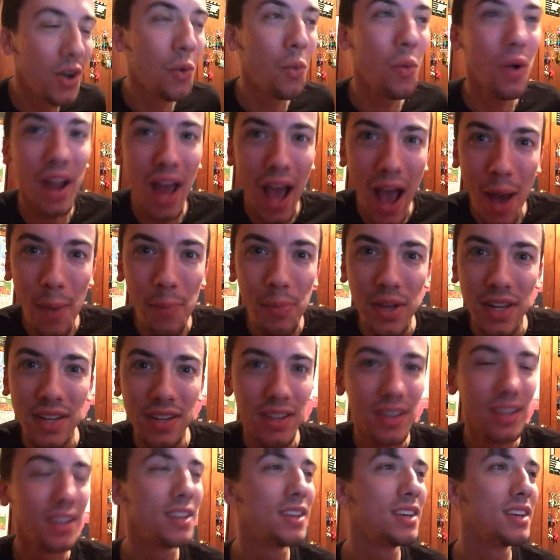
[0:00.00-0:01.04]
What
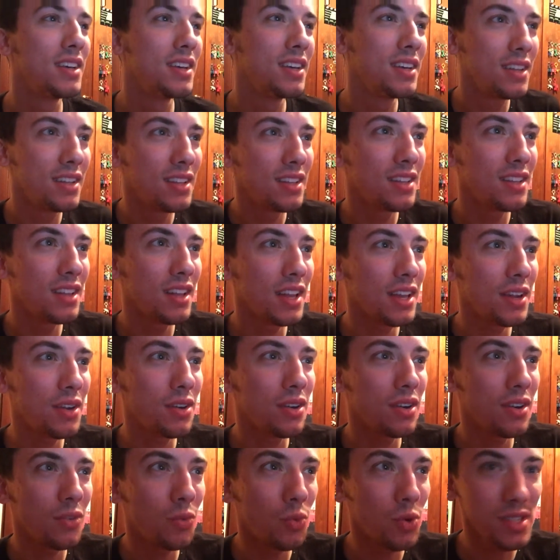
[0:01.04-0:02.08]
happened? Like,
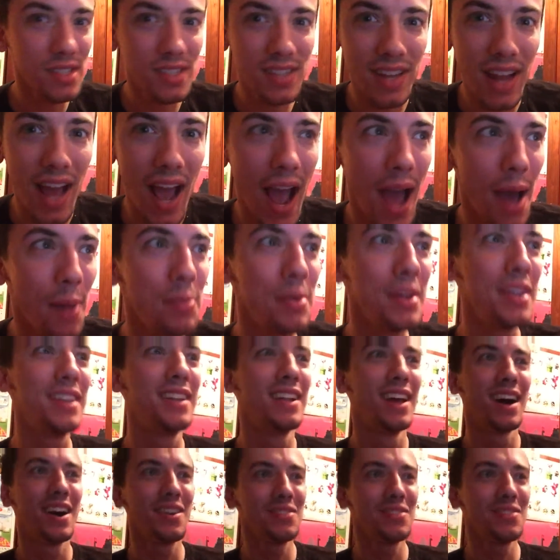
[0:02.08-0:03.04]
what's gonna happen?